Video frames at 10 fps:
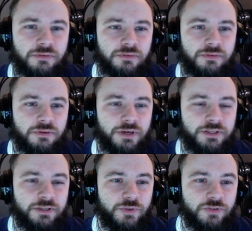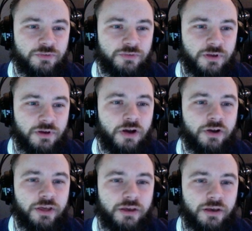I did miss some stuff.
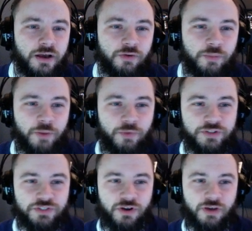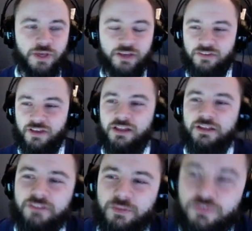Okay, I remember this comment because I glanced
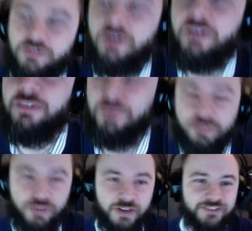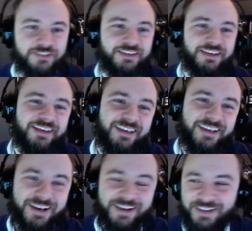up and saw it, and it was crazy
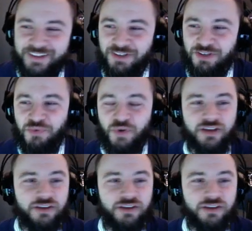uh, in a good way.